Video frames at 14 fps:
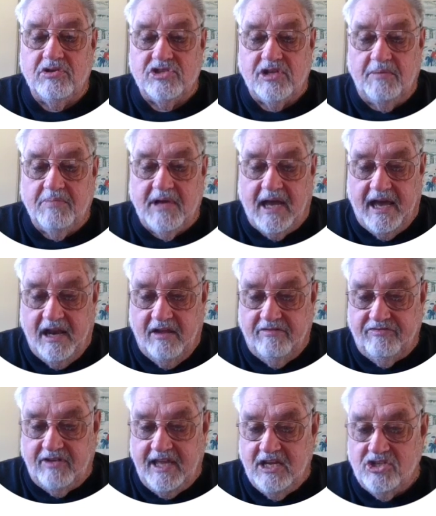some kind of
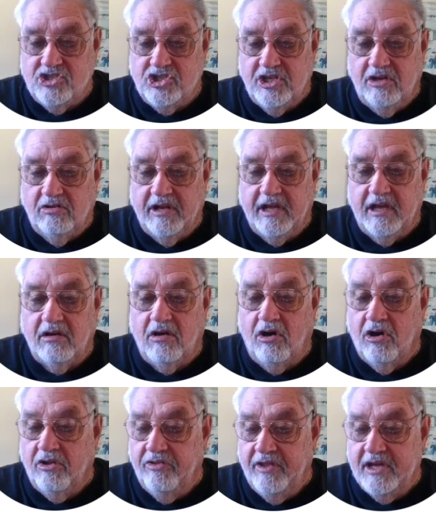heat shielding
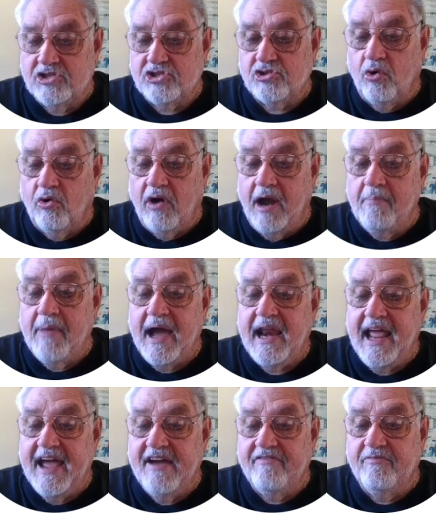on this, or I might
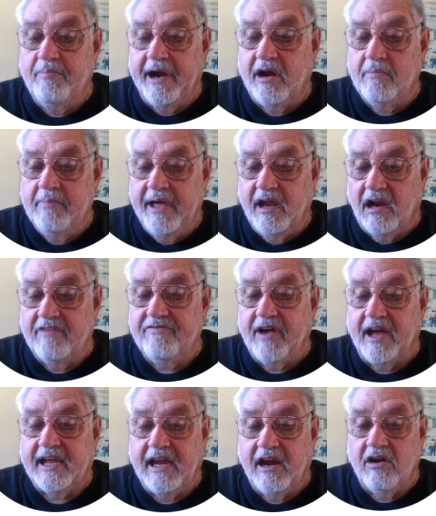have bare metal if I
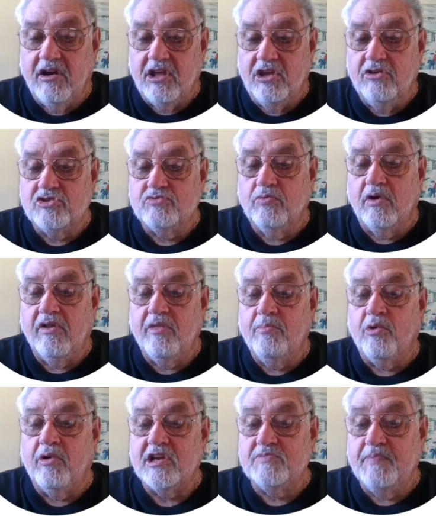care to use one of the
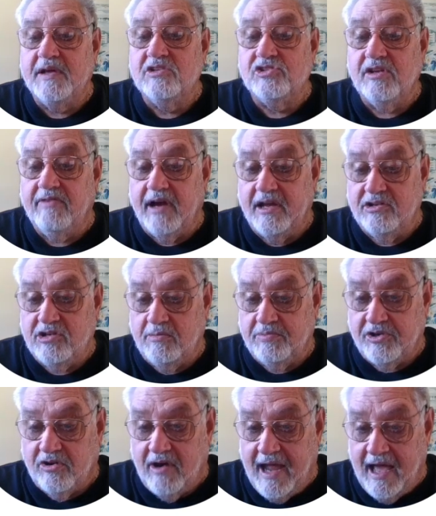more expensive high
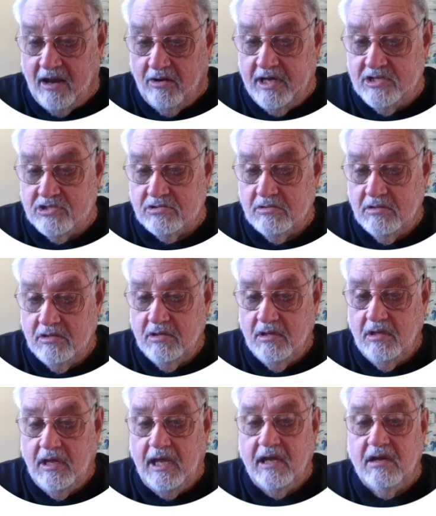temperature alloys.
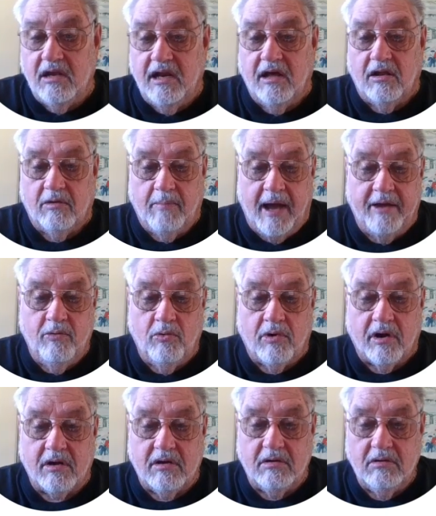Inconel might
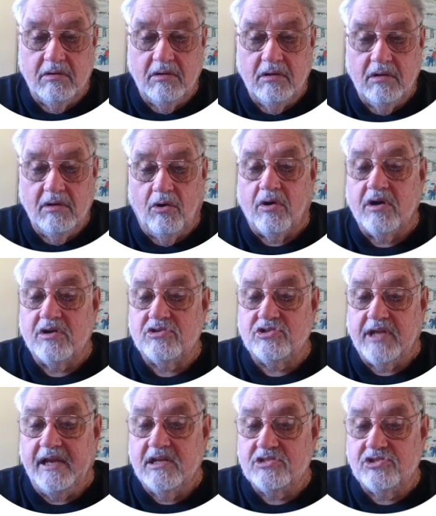work, or a
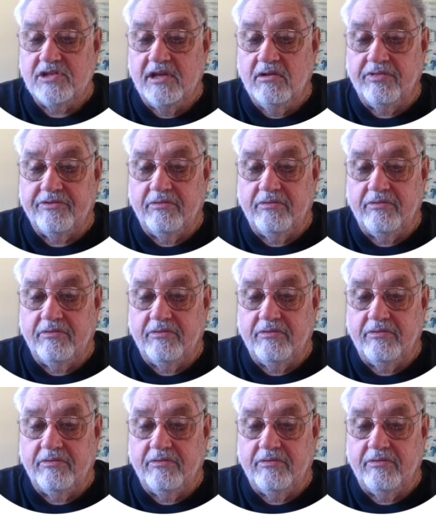stainless steel.